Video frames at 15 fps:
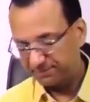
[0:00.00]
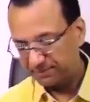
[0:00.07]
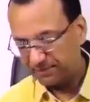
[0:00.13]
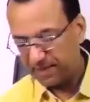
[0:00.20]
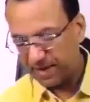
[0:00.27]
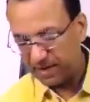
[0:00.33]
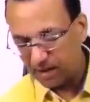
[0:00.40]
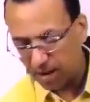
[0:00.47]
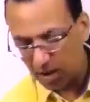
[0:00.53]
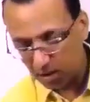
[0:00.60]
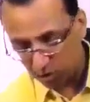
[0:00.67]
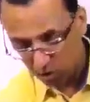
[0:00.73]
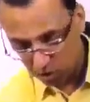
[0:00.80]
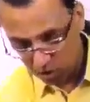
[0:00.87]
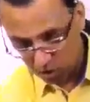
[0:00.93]
And now,
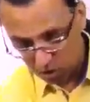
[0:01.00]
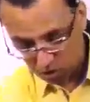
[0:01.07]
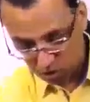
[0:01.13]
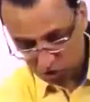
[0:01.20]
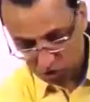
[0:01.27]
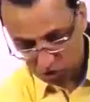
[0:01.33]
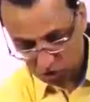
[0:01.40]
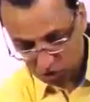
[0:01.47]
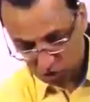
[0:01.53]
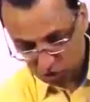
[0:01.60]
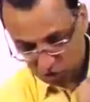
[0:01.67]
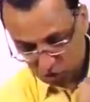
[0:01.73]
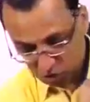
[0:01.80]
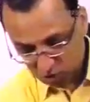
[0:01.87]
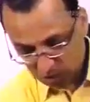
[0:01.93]

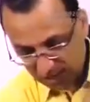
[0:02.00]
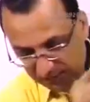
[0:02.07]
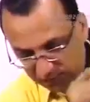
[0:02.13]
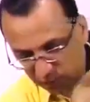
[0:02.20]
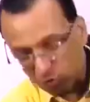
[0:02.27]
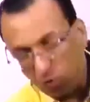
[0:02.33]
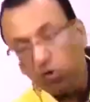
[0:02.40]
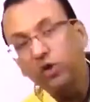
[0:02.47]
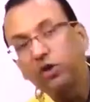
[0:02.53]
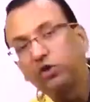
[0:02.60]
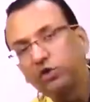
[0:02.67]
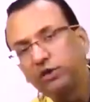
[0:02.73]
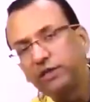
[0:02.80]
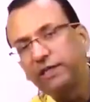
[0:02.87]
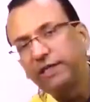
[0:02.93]
as you go into
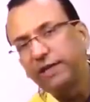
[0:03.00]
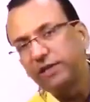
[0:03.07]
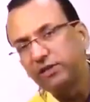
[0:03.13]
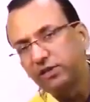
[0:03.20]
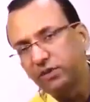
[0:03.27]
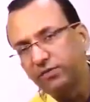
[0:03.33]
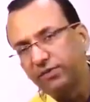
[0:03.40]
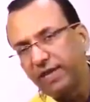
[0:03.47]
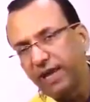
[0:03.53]
details of the